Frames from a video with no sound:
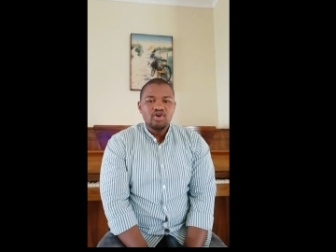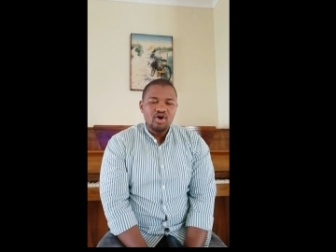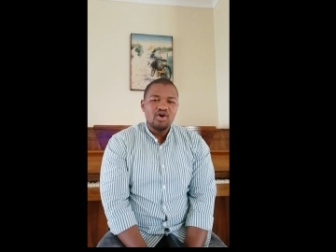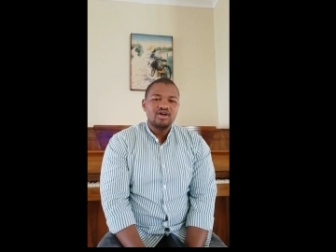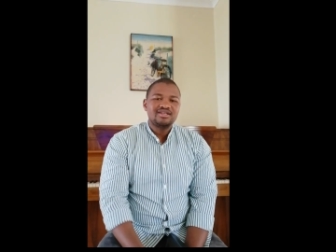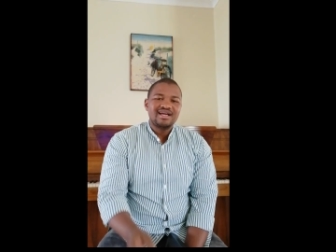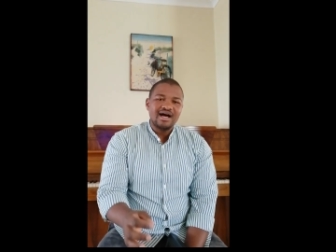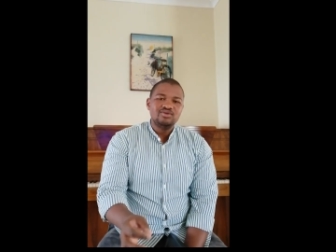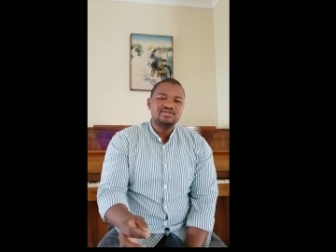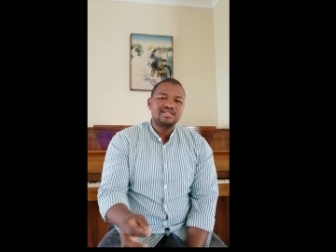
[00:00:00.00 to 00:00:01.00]
God
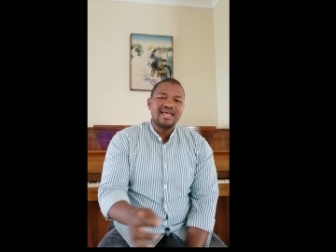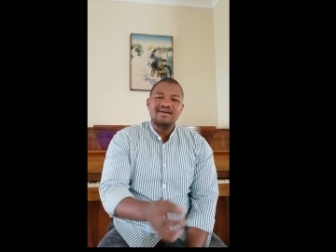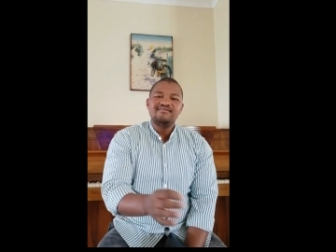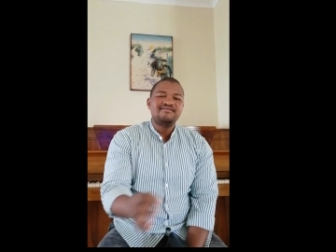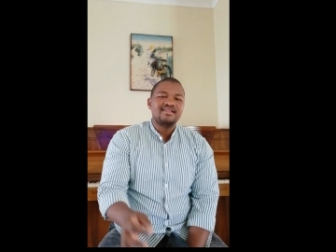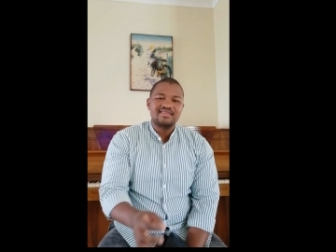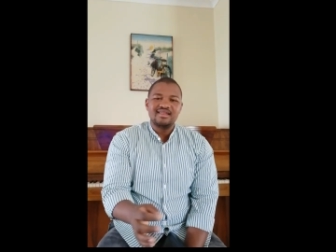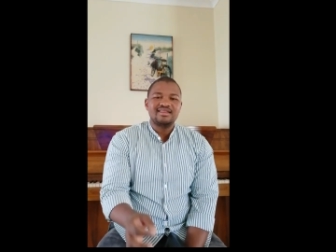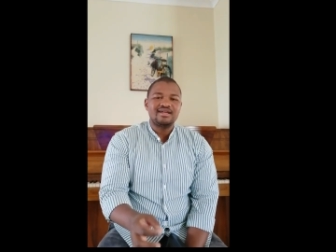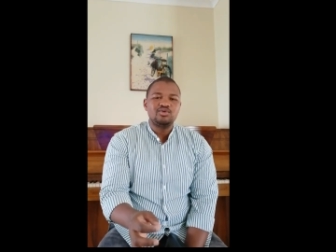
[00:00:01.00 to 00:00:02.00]
counts
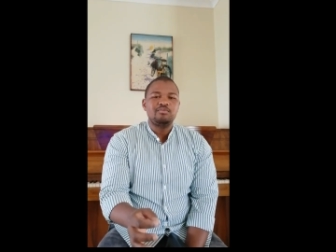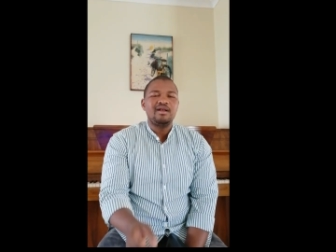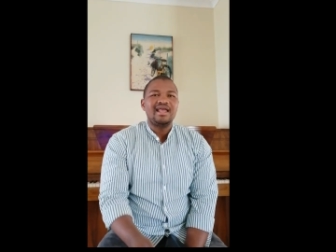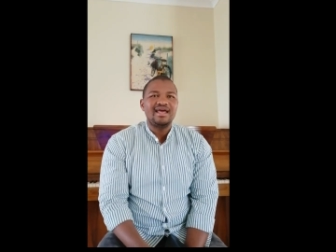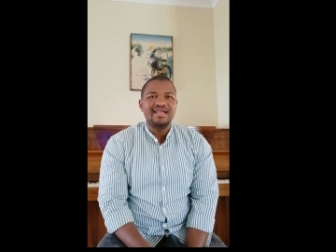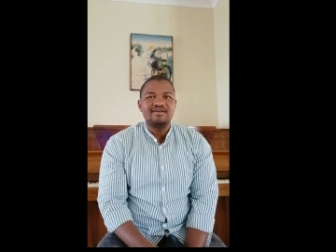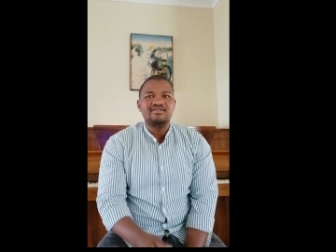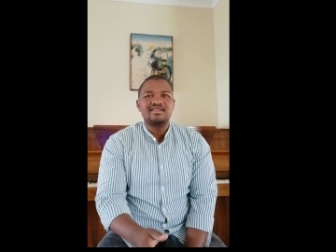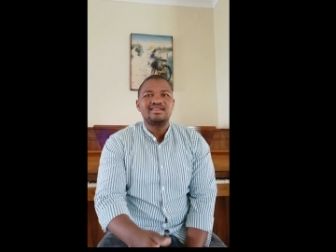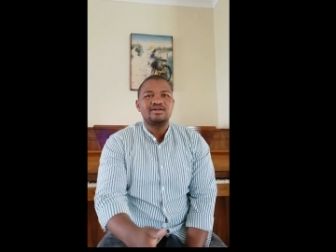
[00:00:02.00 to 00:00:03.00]
everything that we plan,
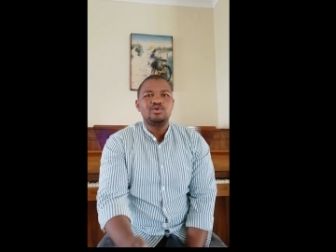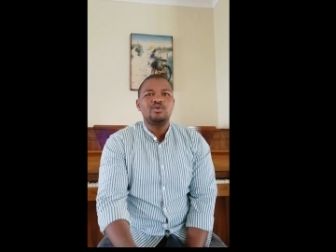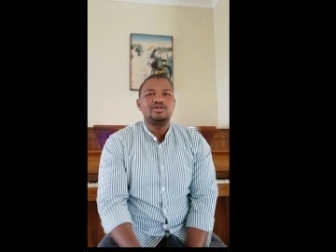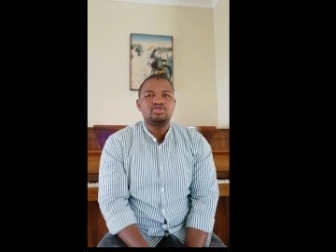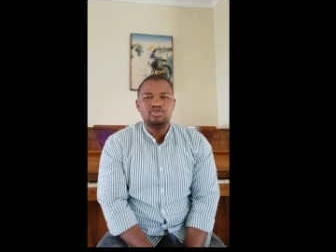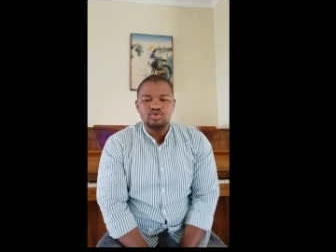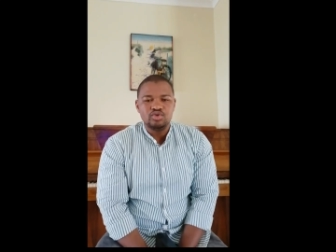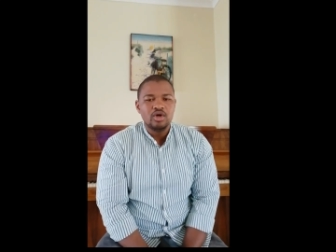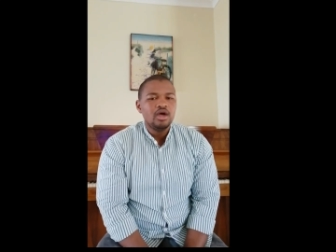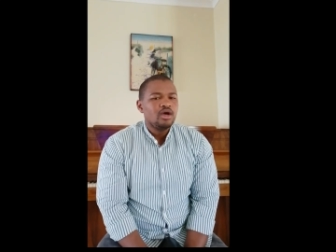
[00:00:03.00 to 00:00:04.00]
everything that we want to
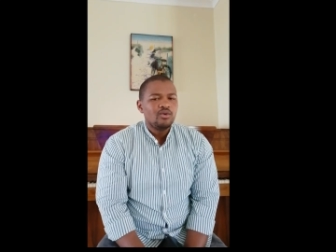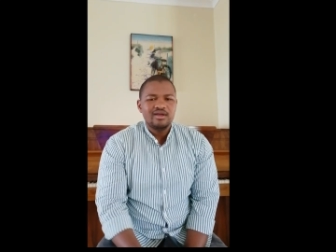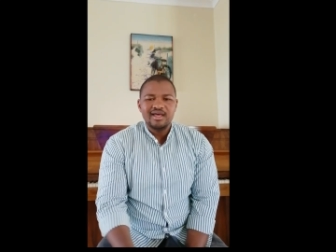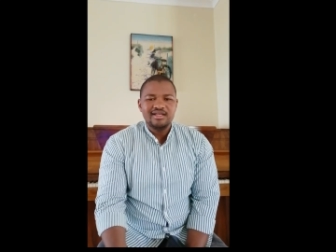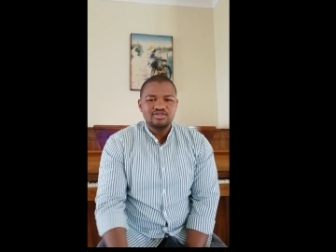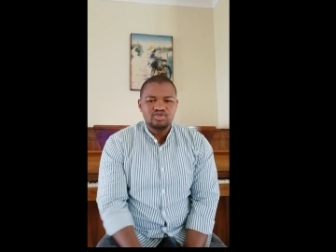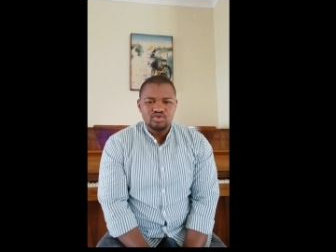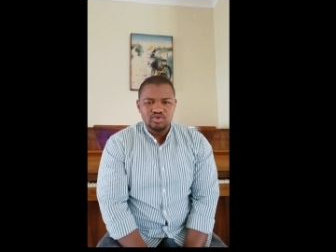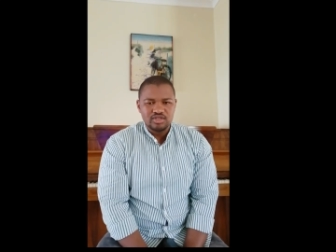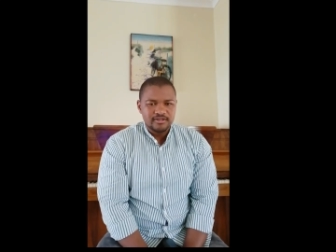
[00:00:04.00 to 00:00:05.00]
do, whether it is
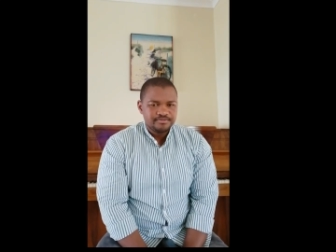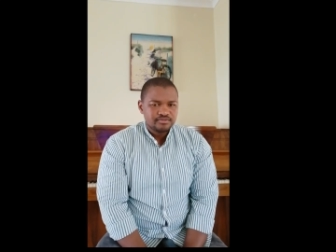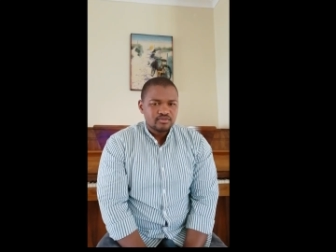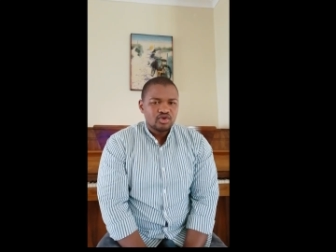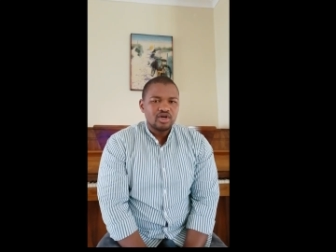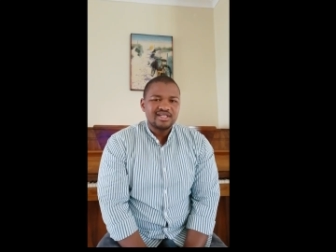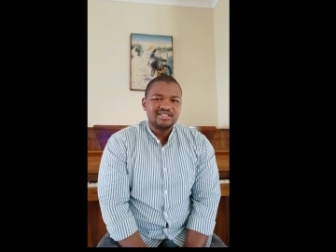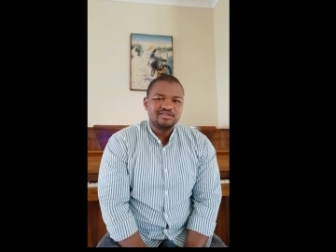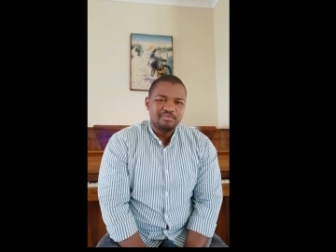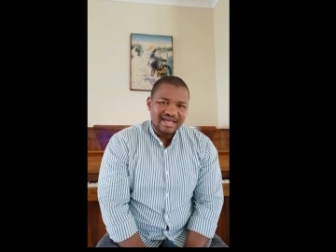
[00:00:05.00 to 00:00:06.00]
good or
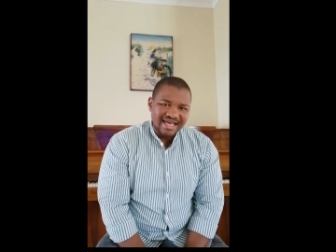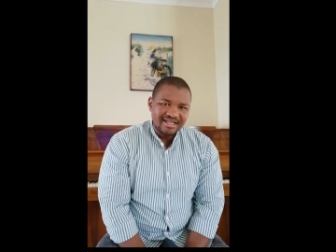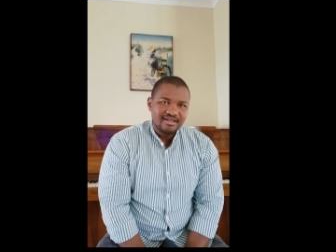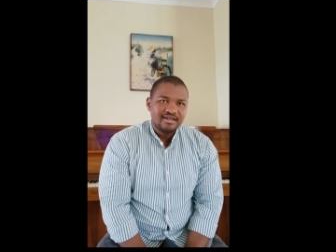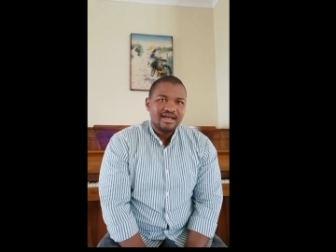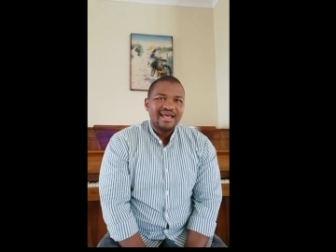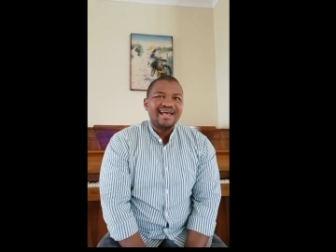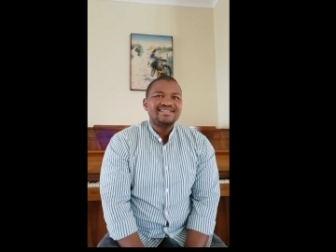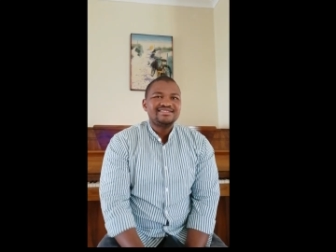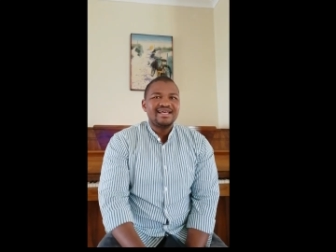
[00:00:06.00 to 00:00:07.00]
it is bad,
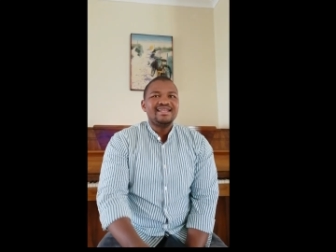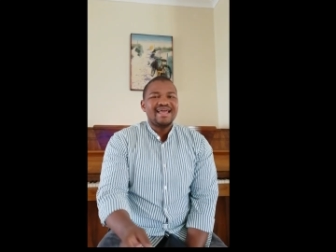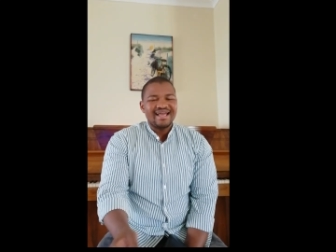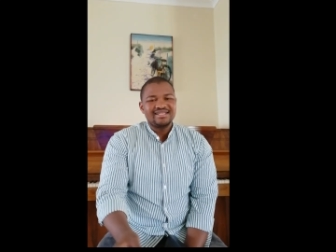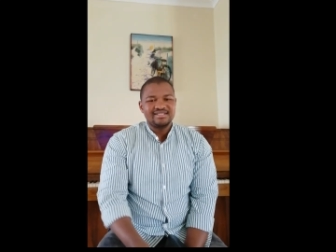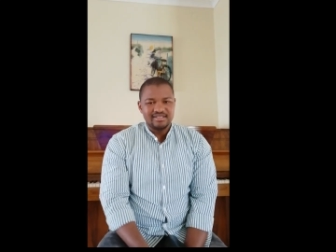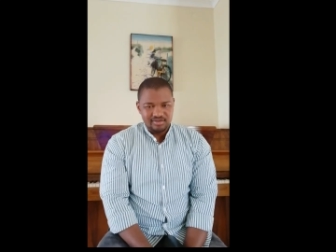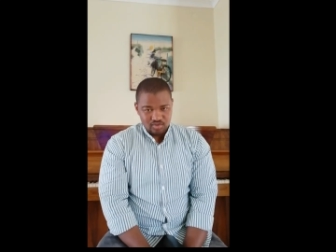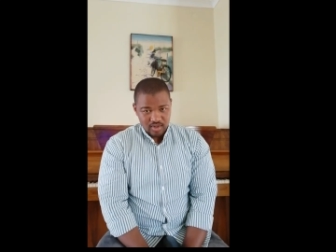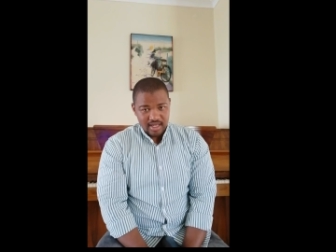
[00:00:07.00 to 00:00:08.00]
as an
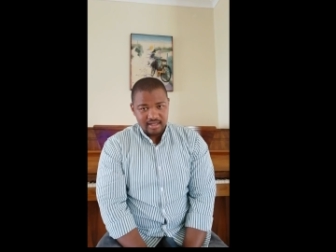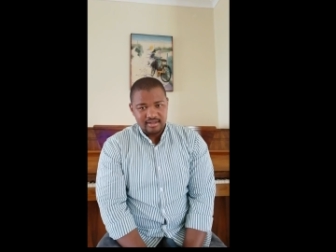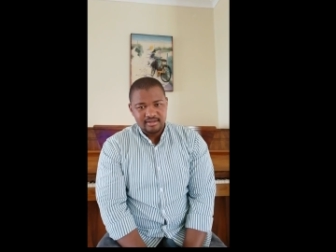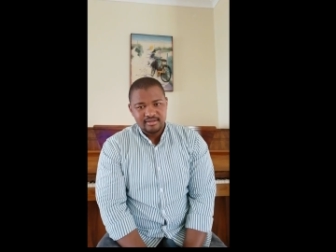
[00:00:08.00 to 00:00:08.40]
action as well.